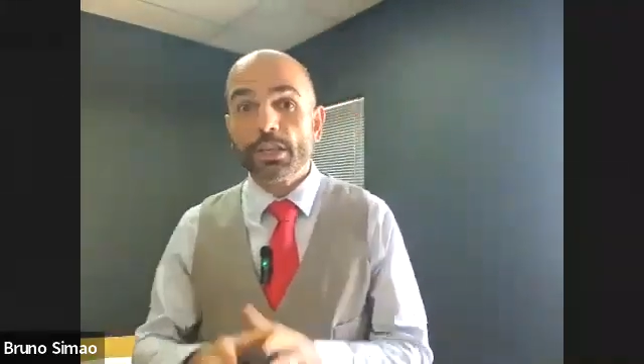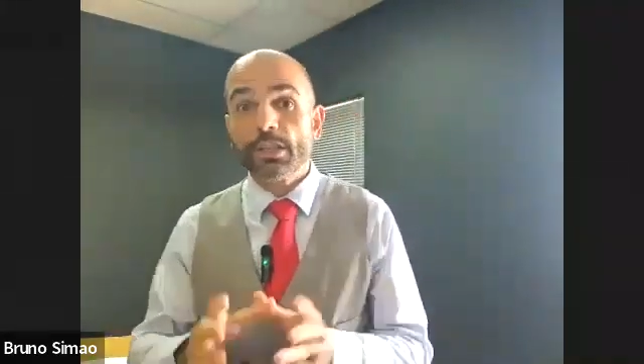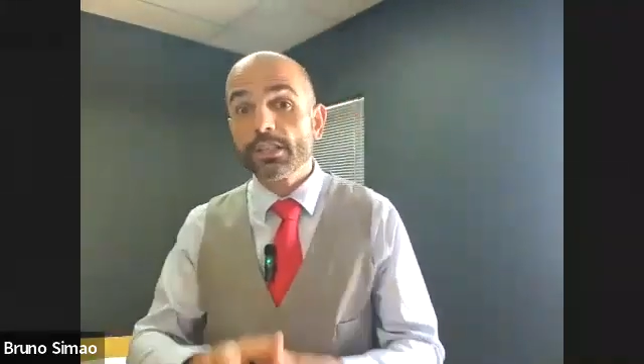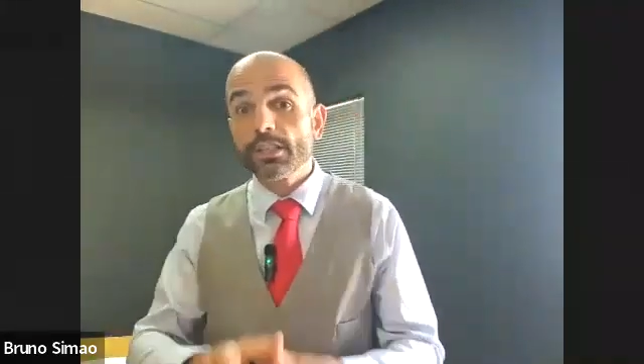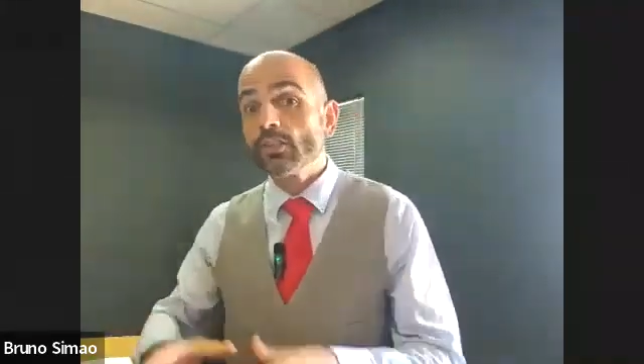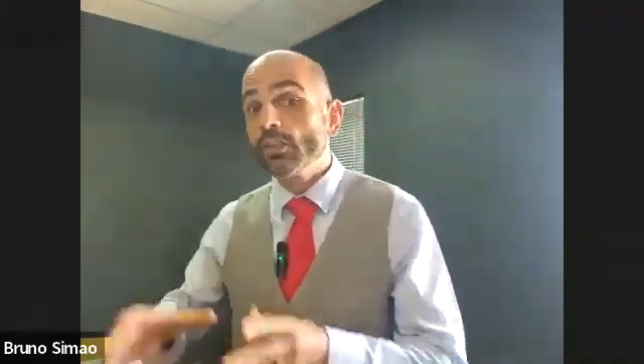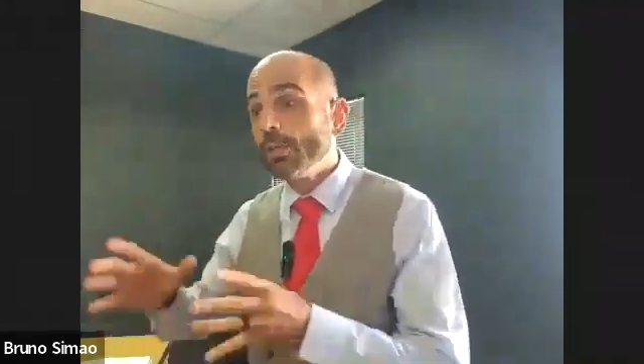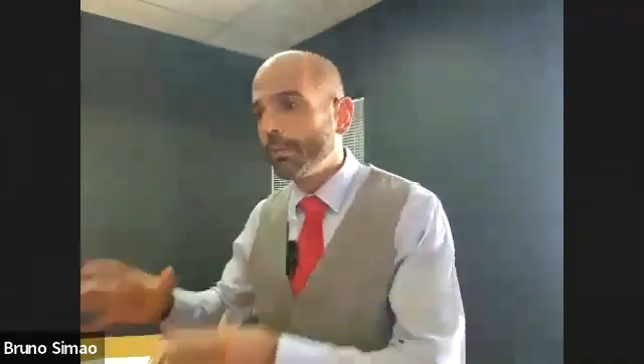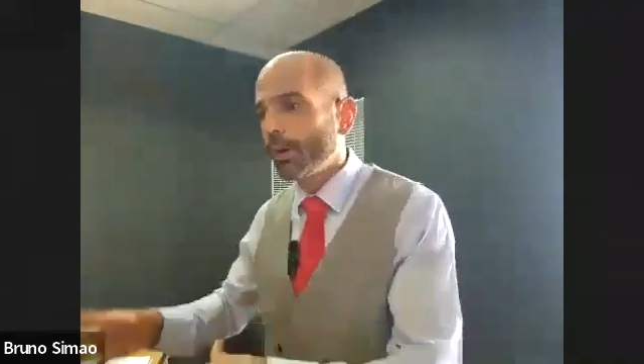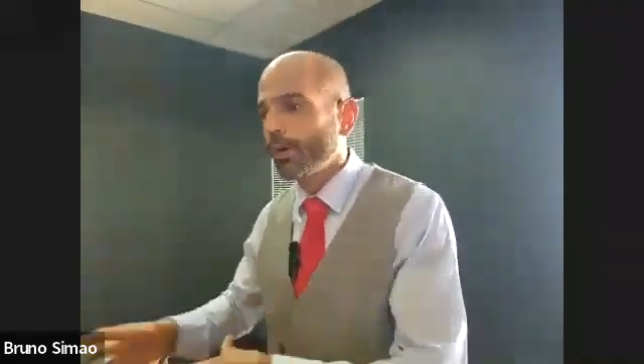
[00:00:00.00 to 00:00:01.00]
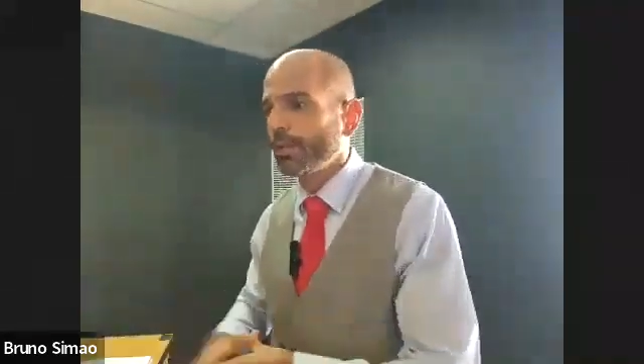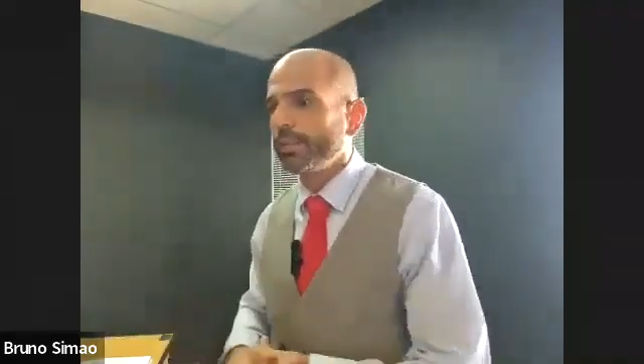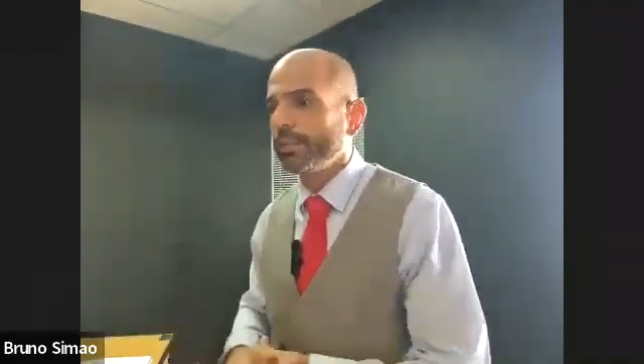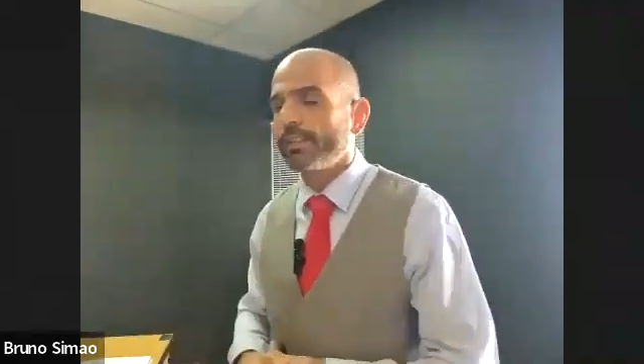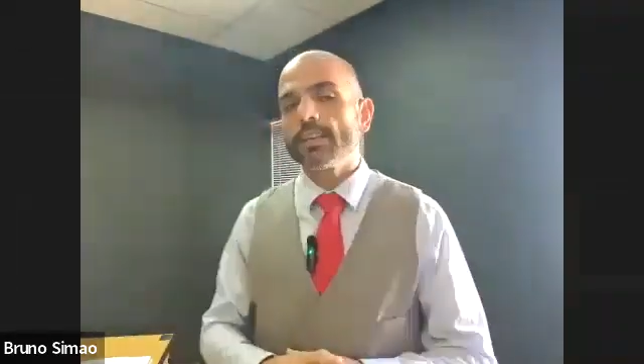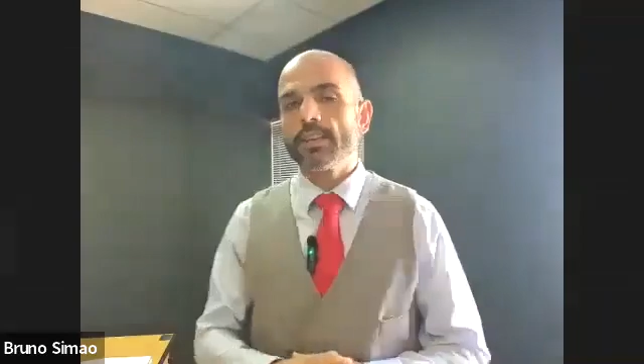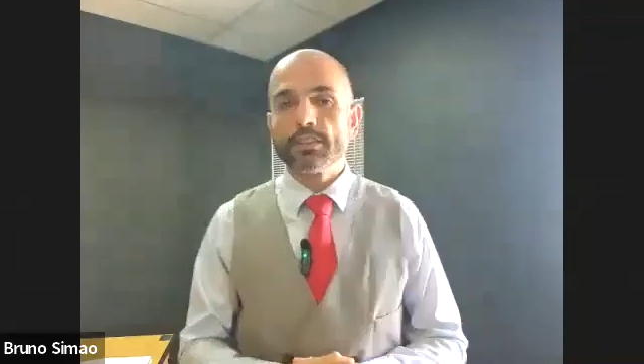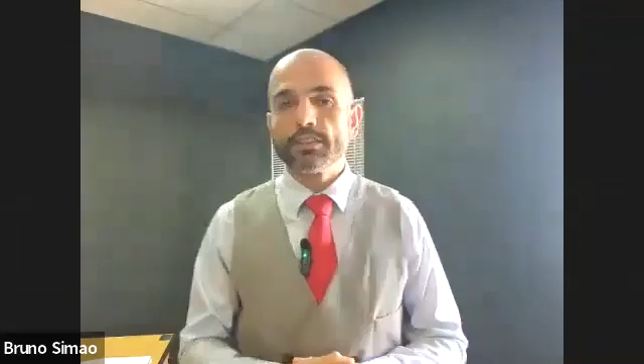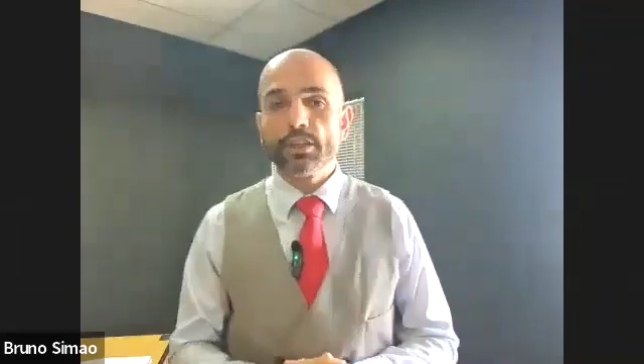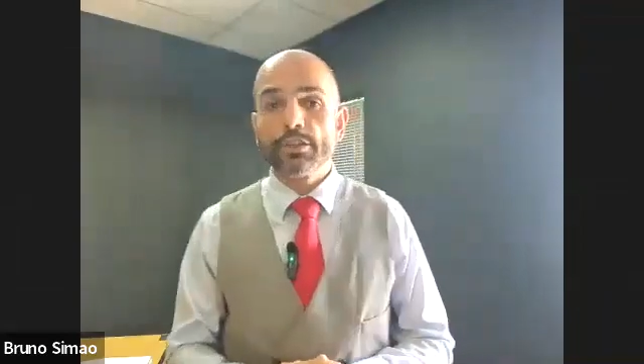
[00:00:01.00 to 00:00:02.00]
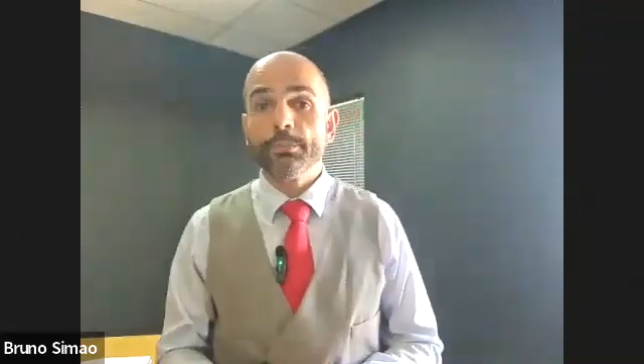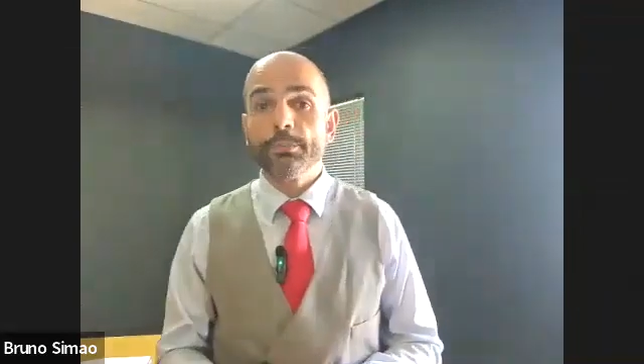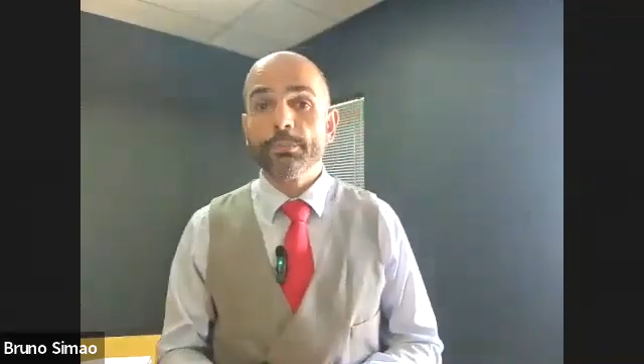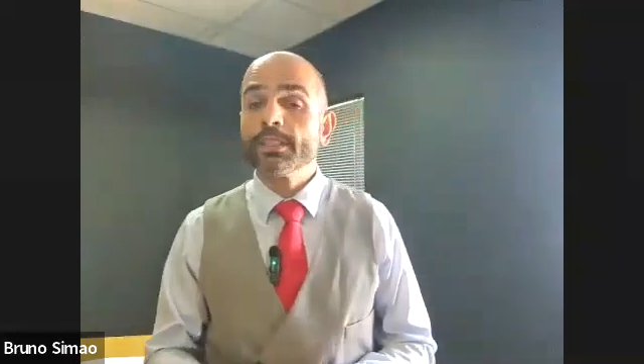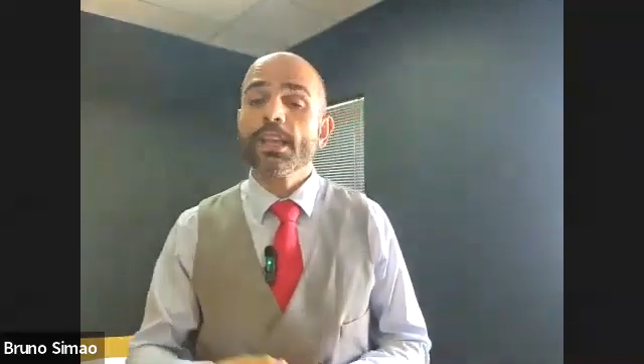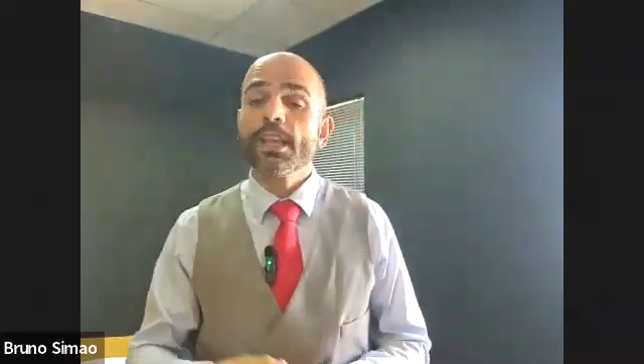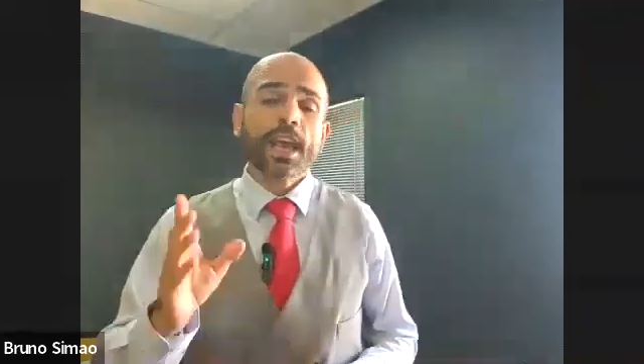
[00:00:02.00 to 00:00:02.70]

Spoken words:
So now there's three parties that sign this agreement,